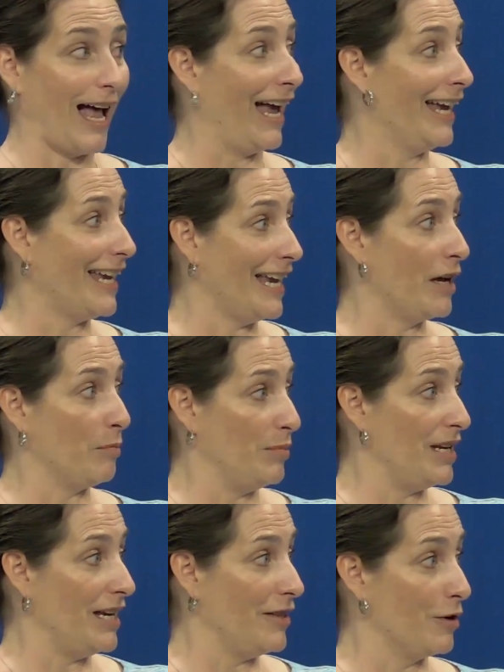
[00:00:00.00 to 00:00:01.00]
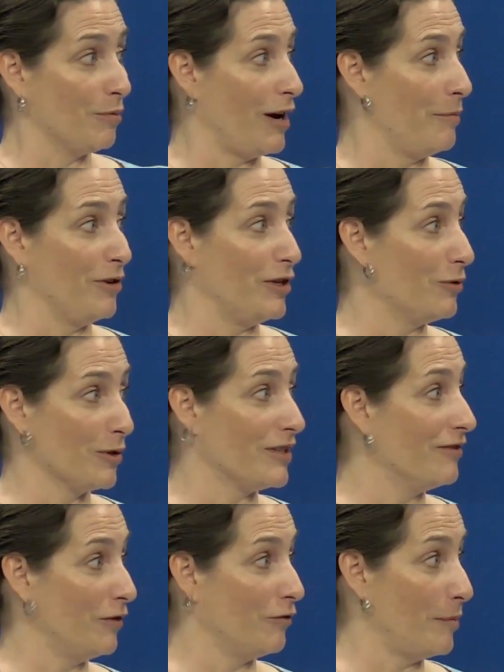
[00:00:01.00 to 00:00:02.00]
I can't be their primary
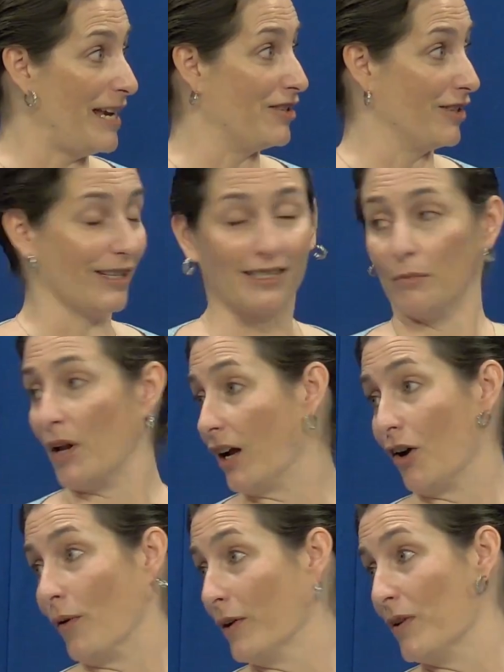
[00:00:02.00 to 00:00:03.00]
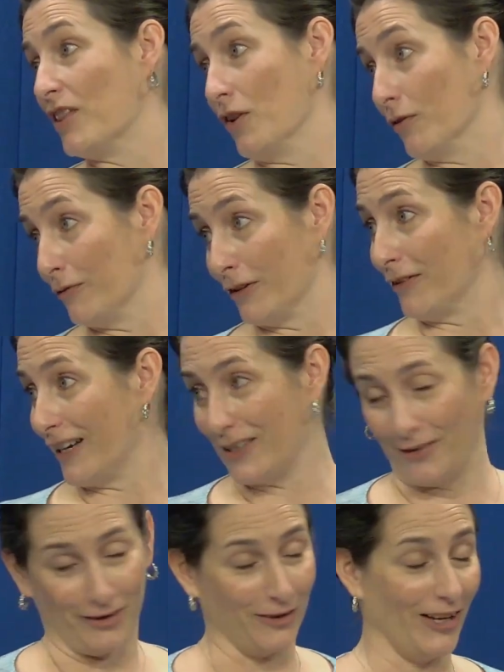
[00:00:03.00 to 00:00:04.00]
source of information because I'm not going with you for the
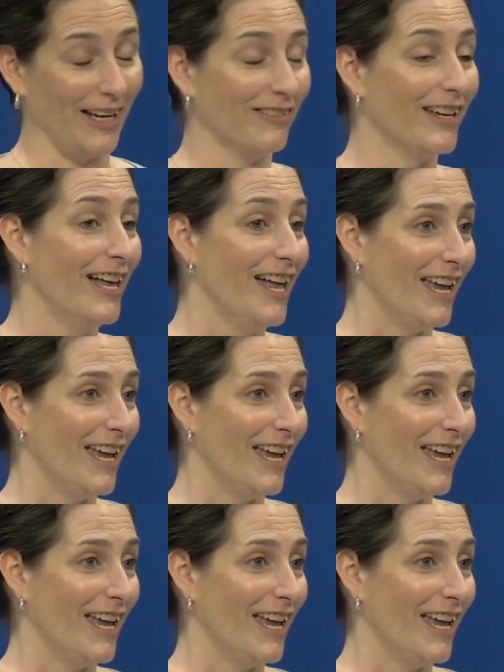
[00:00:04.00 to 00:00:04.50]
rest of your life.